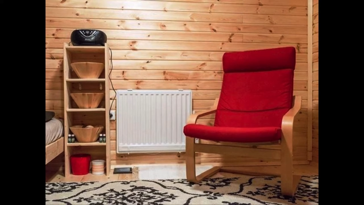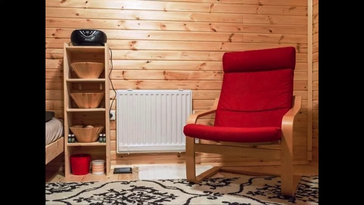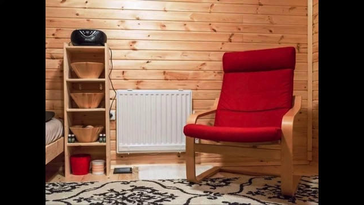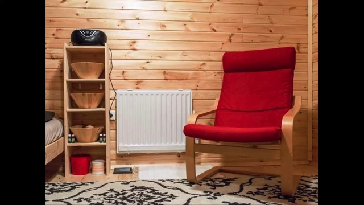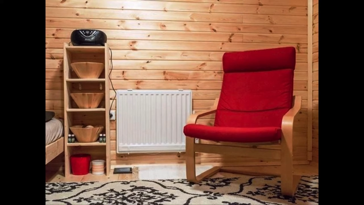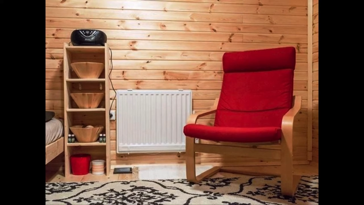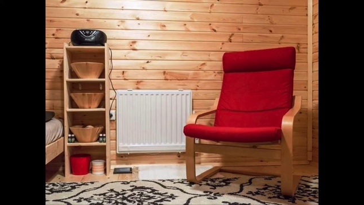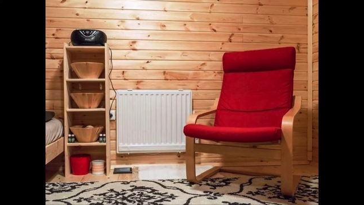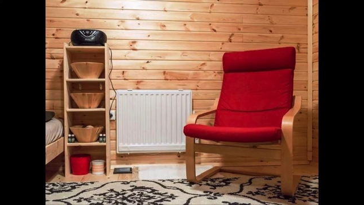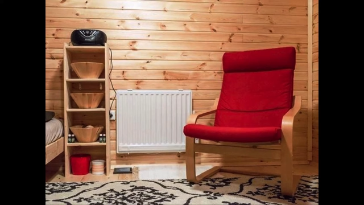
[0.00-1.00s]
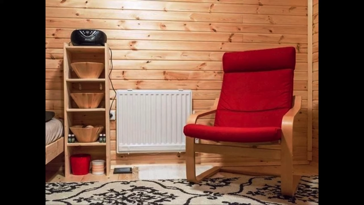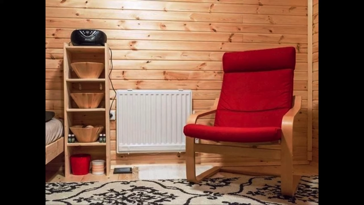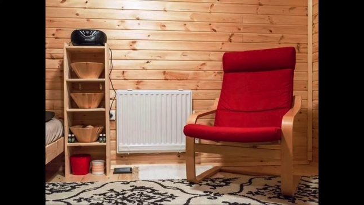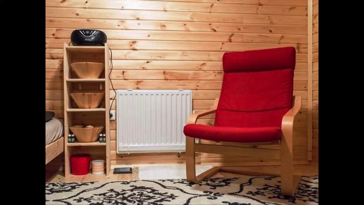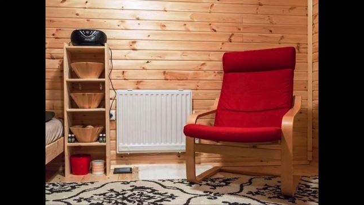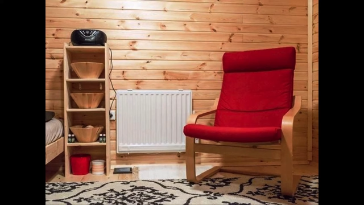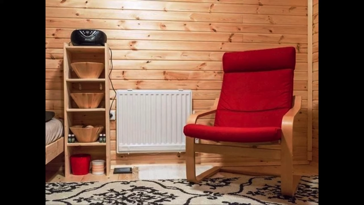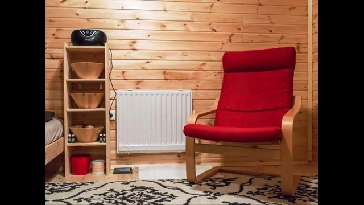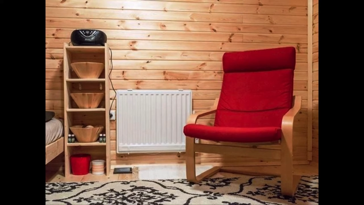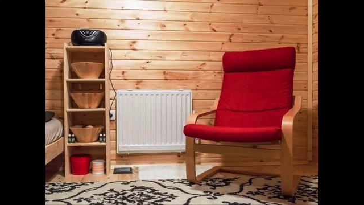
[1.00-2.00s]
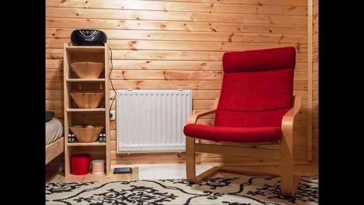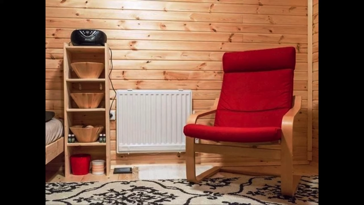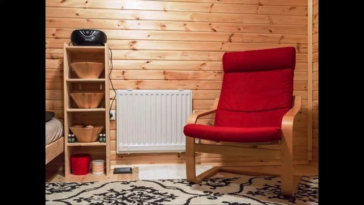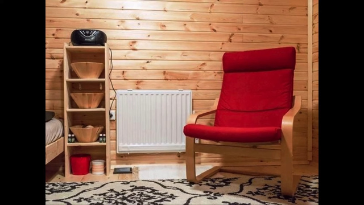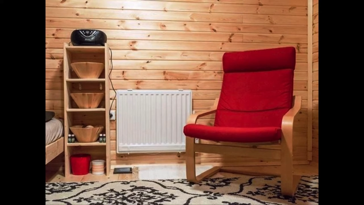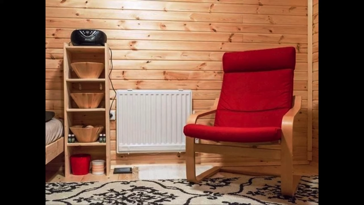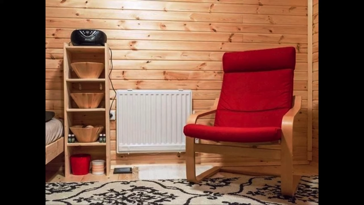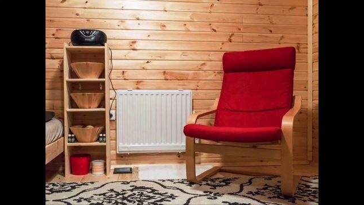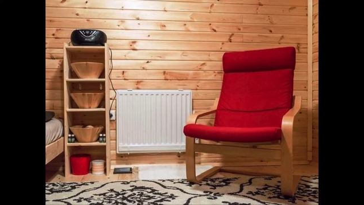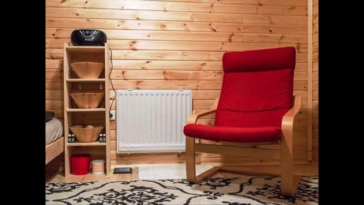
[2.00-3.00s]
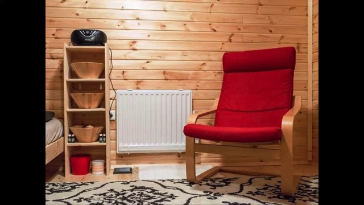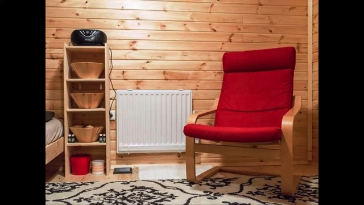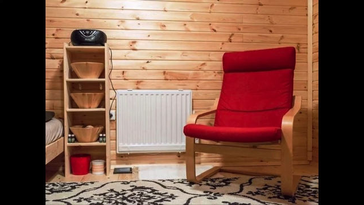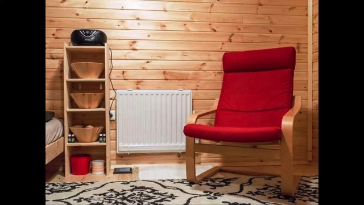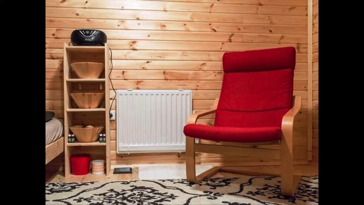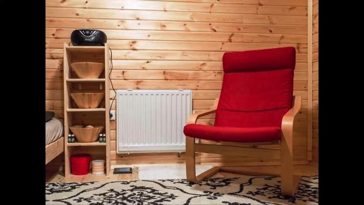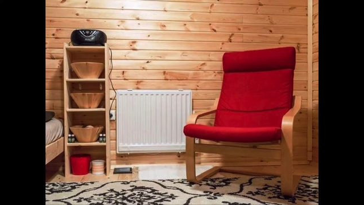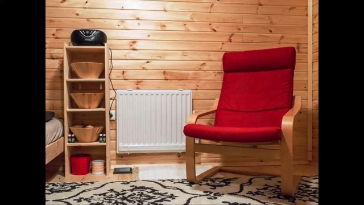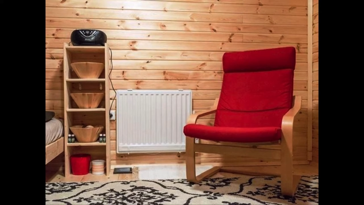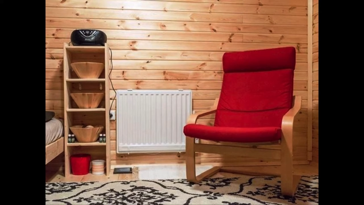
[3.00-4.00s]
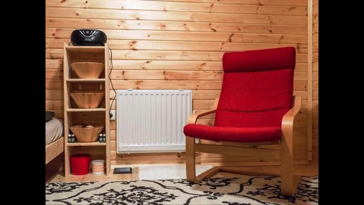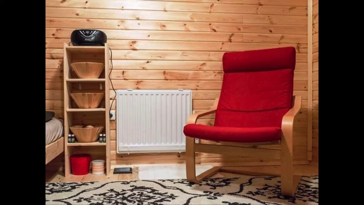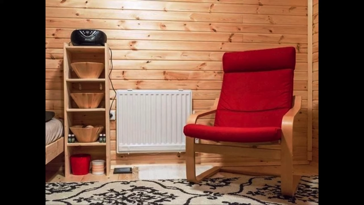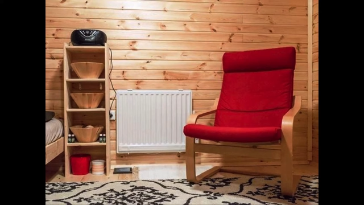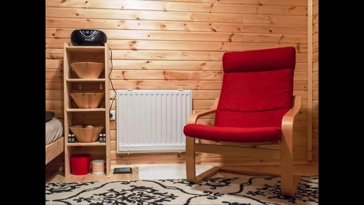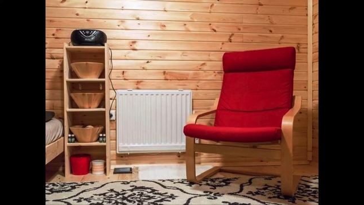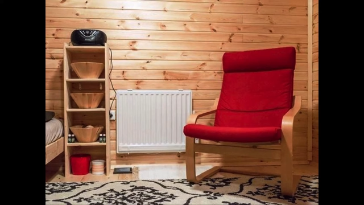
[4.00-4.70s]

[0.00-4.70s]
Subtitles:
Nobody's mouth can be seen.